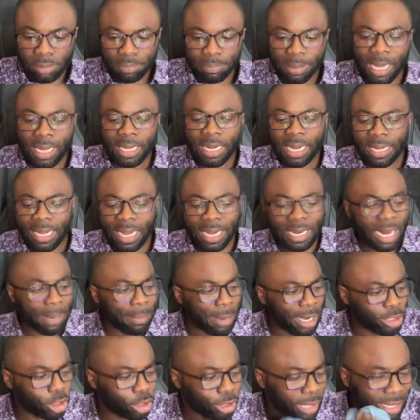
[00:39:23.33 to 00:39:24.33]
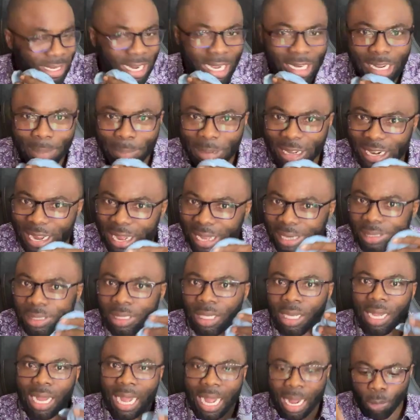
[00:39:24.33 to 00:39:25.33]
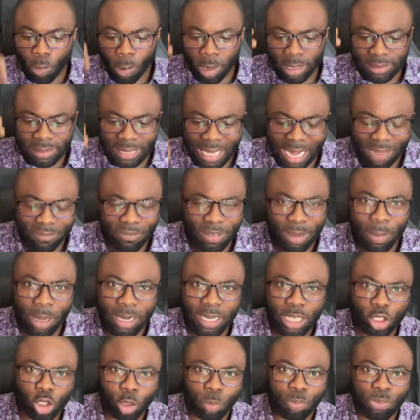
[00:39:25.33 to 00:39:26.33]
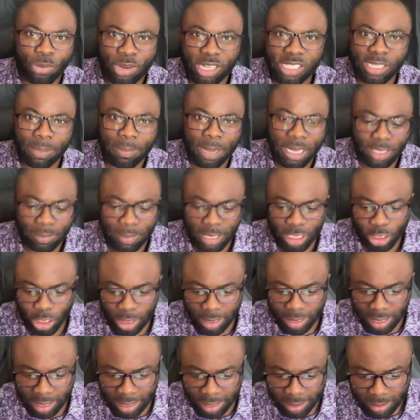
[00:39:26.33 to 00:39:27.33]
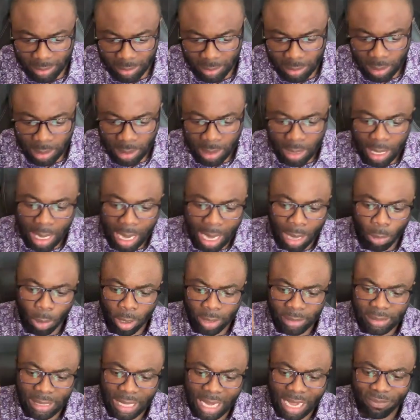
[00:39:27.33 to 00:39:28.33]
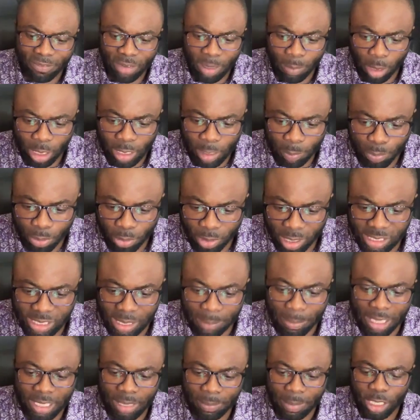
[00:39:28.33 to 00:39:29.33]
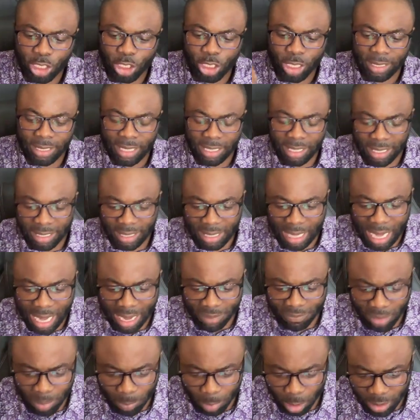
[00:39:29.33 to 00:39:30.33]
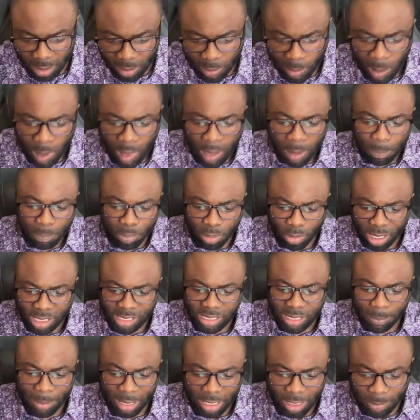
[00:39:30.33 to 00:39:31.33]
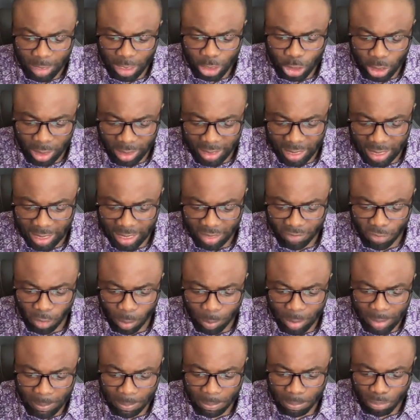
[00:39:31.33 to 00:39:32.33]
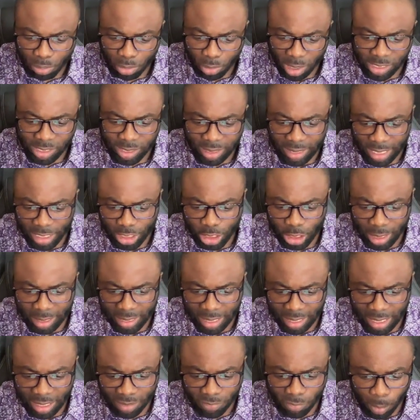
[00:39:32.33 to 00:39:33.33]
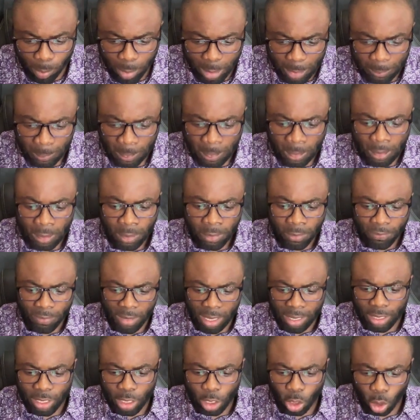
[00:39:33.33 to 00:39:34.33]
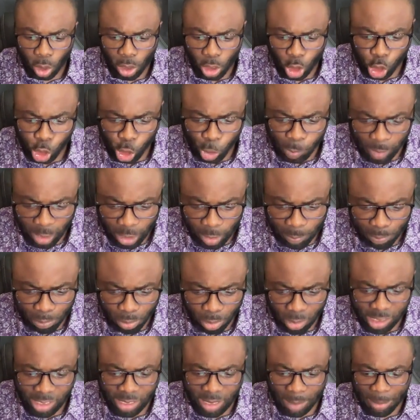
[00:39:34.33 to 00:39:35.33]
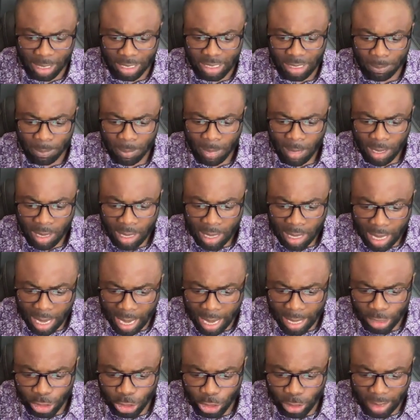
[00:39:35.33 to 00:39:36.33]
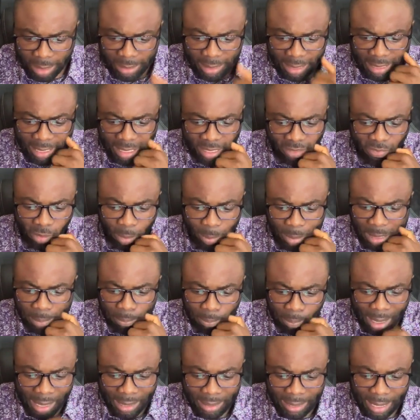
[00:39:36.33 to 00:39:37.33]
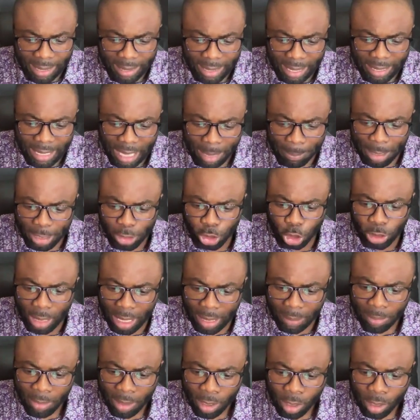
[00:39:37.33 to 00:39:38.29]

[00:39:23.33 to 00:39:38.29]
I want everybody to press the button and share the link. I want everybody press the button and share the link. Everybody press the button and share the link for me. Press it and share the link for me. Thank you, Holy Spirit. Press the button and share the link for me. Malagadabasha.